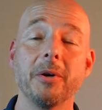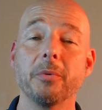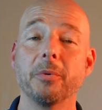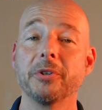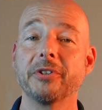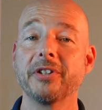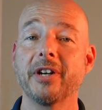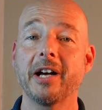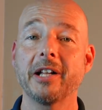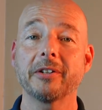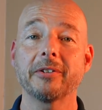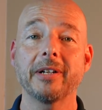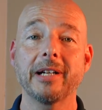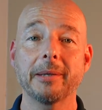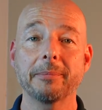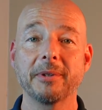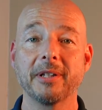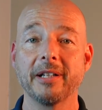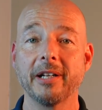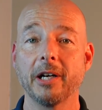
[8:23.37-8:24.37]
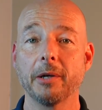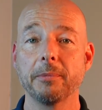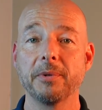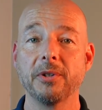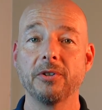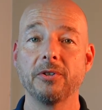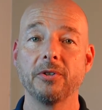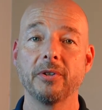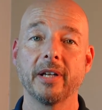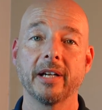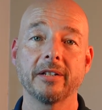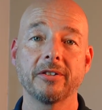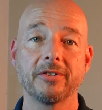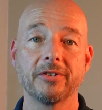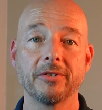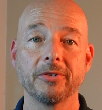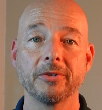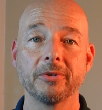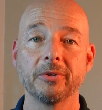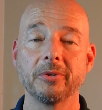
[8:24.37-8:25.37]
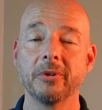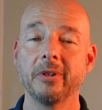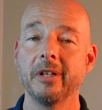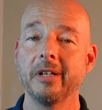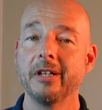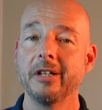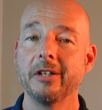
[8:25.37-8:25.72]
Well, Dollar App can help you do that too.